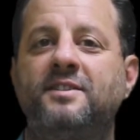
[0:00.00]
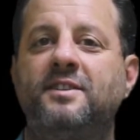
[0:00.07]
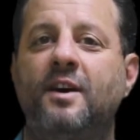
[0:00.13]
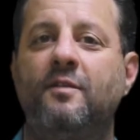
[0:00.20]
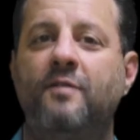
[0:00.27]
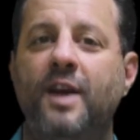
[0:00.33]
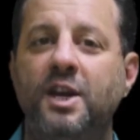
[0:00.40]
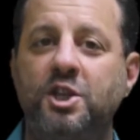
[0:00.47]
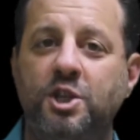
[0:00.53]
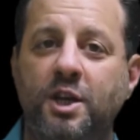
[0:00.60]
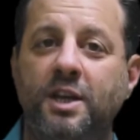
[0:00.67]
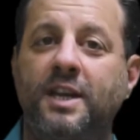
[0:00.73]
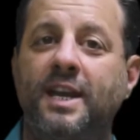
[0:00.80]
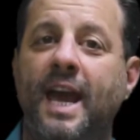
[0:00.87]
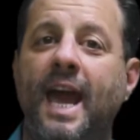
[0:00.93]

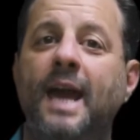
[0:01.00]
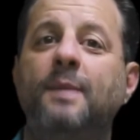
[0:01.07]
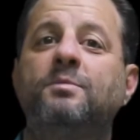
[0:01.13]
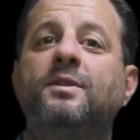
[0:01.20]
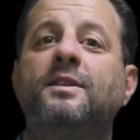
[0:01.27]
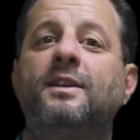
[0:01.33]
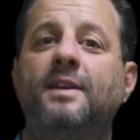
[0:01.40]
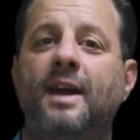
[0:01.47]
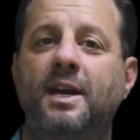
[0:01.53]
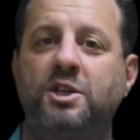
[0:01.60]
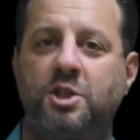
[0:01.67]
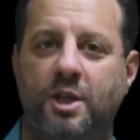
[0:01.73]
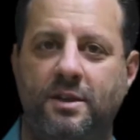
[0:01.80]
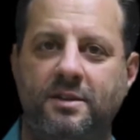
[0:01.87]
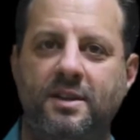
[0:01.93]
salvation came to the
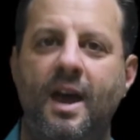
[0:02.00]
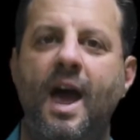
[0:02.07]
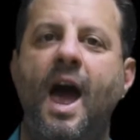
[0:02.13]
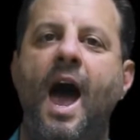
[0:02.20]
nations